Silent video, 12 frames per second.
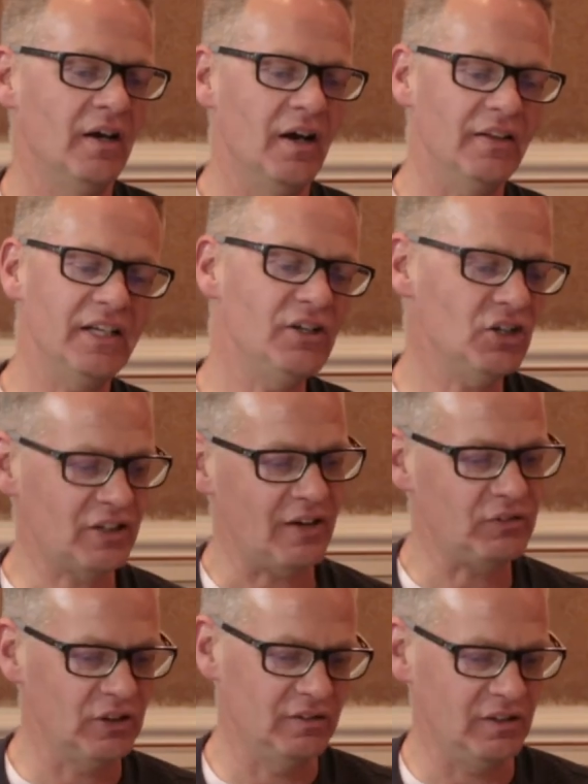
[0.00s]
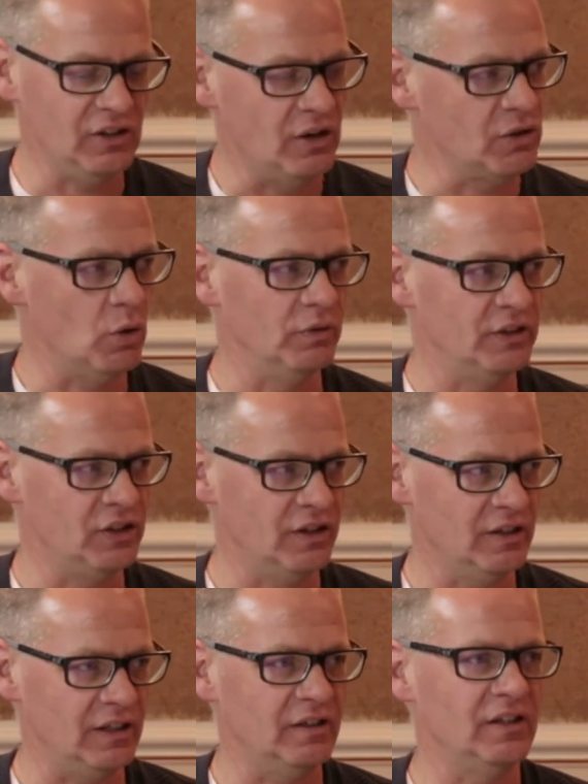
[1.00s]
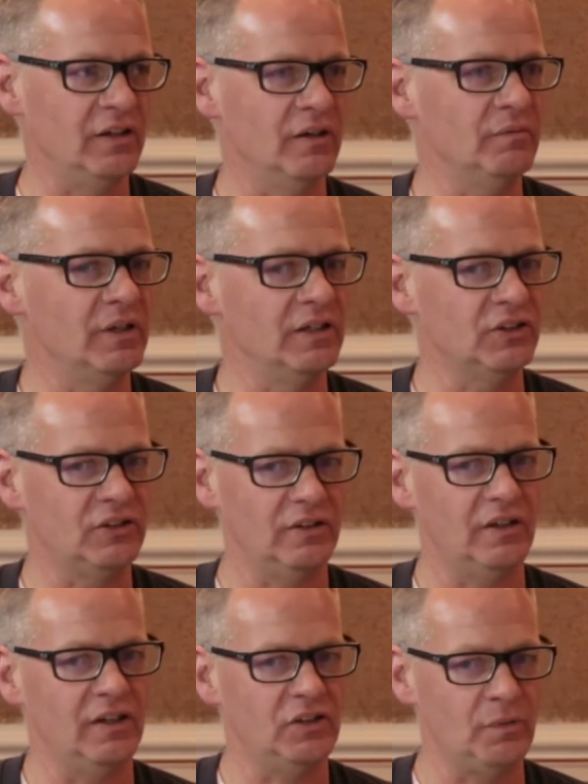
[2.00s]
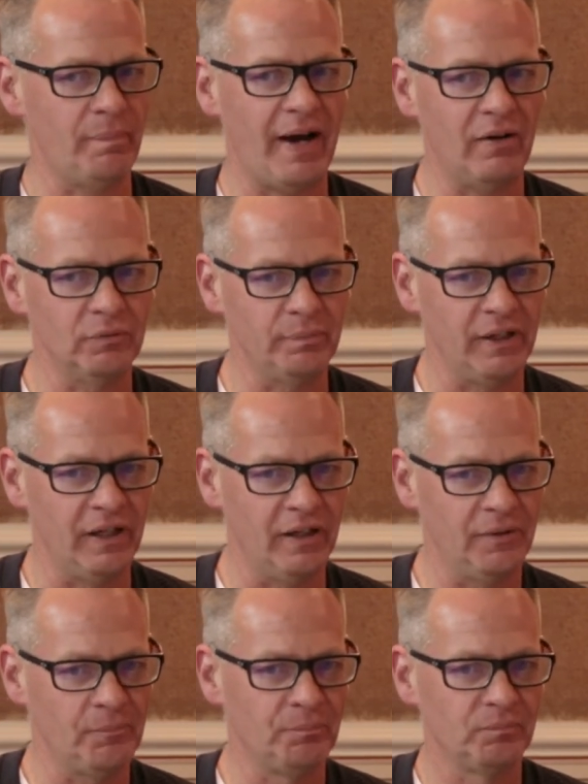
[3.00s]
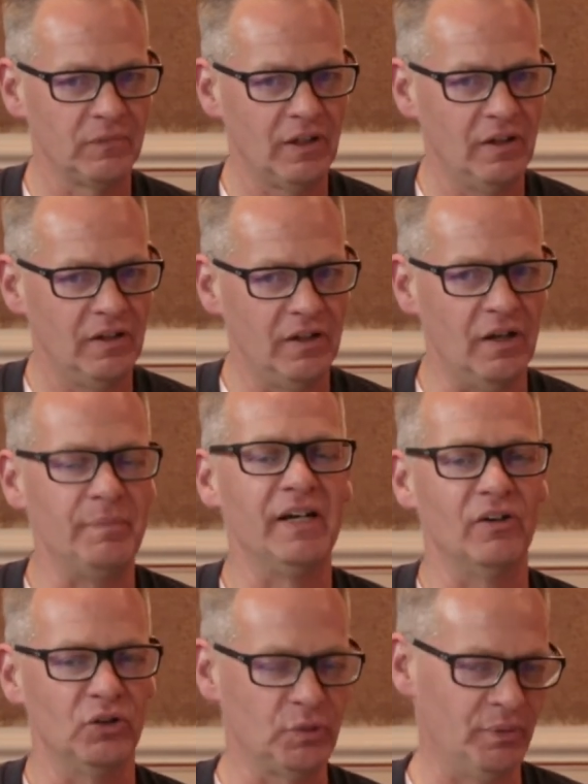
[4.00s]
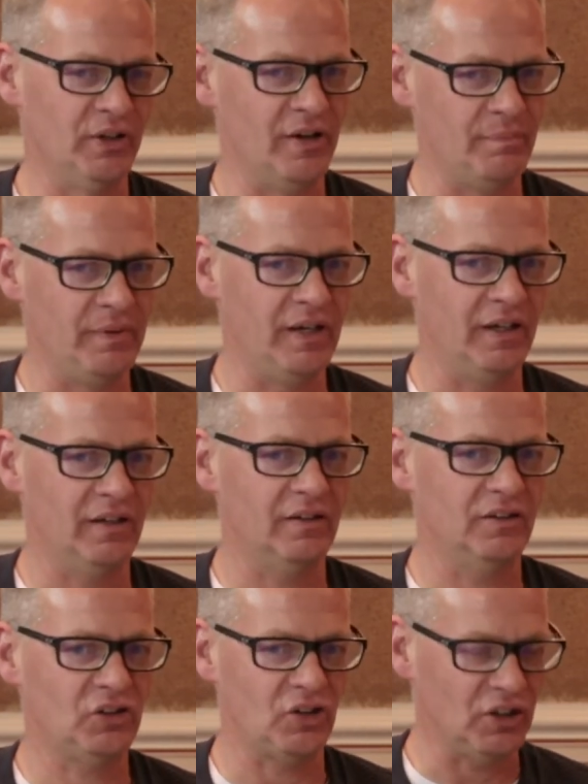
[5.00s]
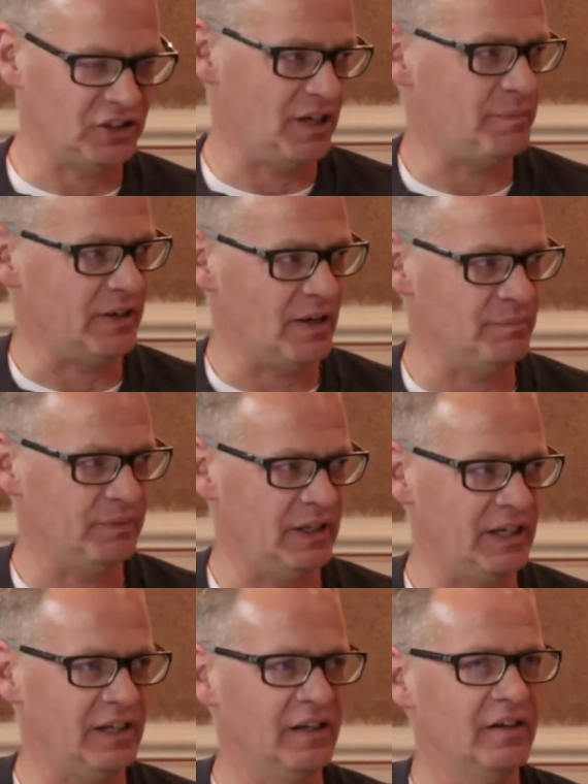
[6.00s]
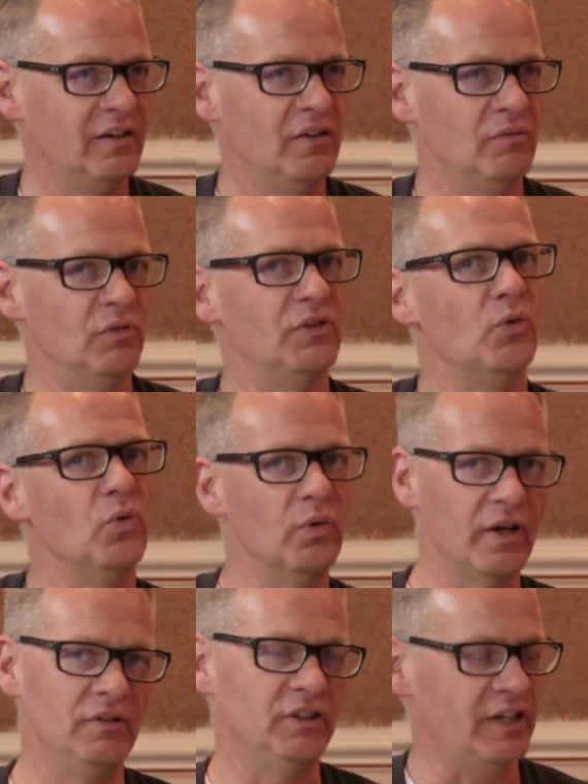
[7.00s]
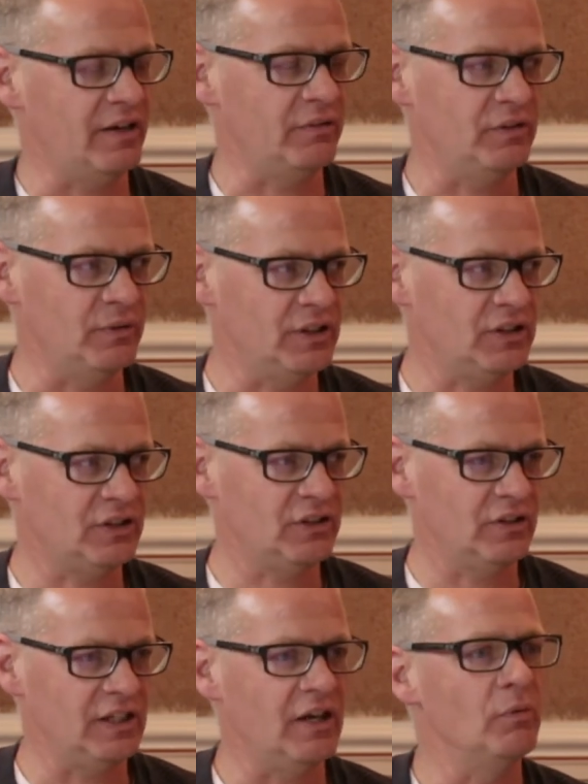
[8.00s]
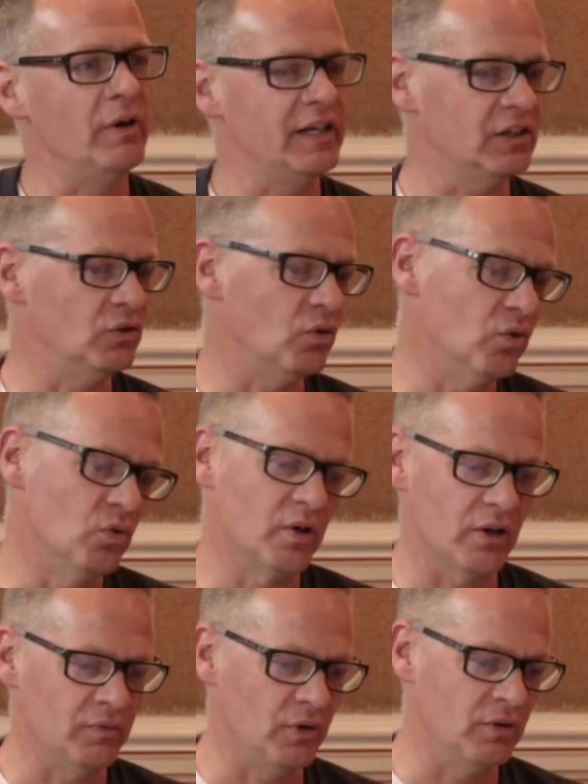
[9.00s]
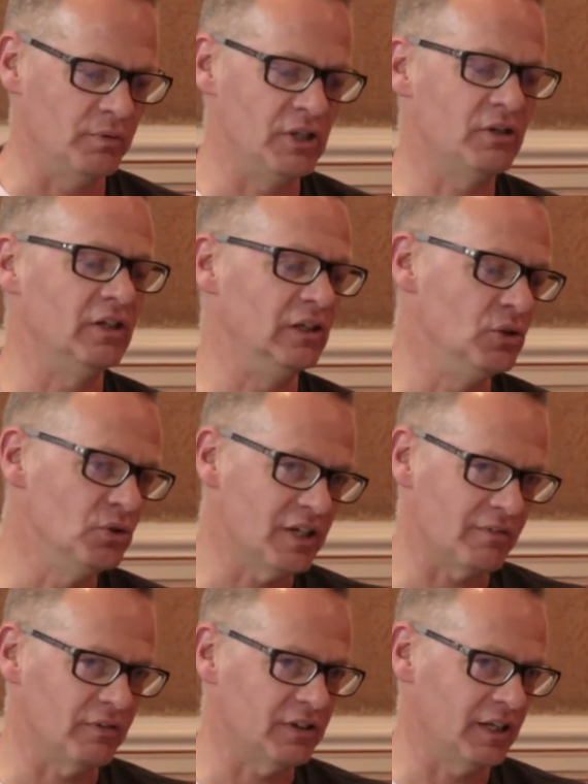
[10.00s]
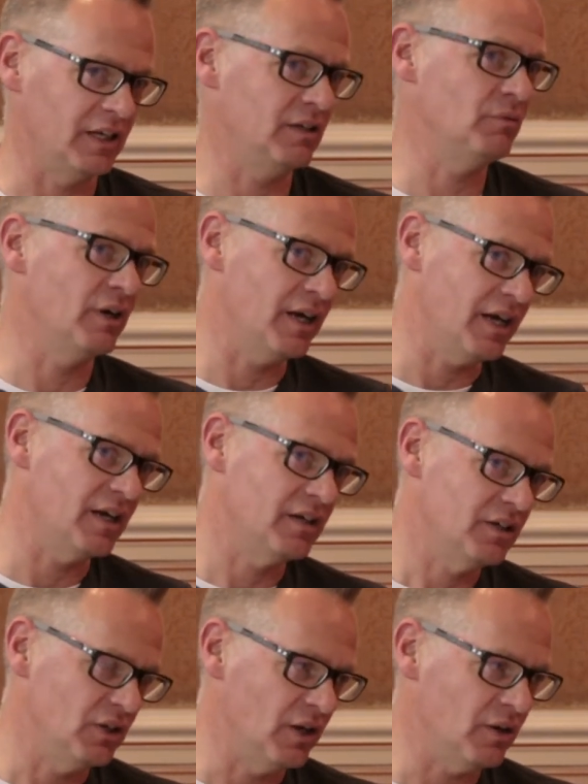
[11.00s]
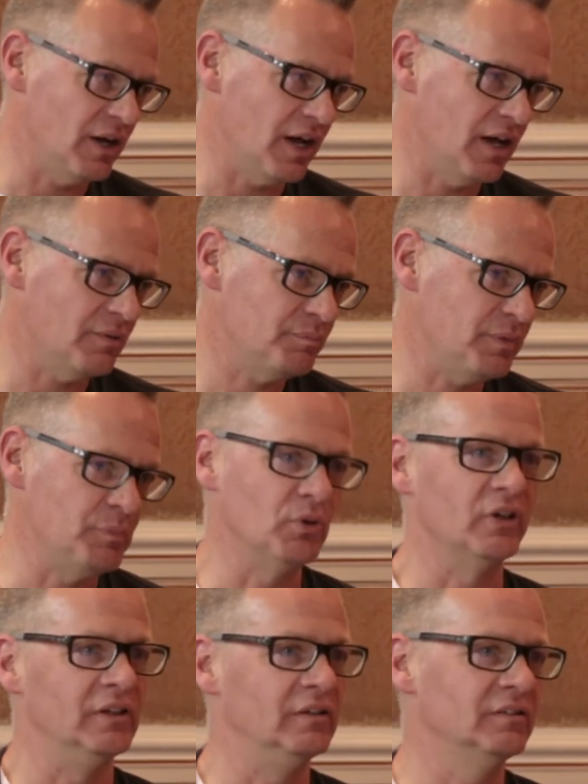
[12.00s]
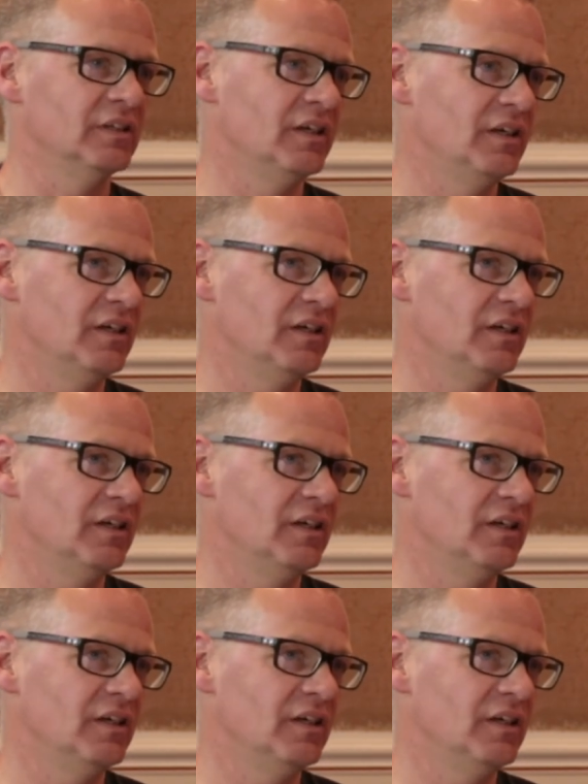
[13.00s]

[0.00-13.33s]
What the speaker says: I think you just have to, you know, go on the journey. You know, it's about being an entrepreneur, starting up a company with all those inherent risks, you know, where it can all go wrong, where you can lose everything, where, you know, people can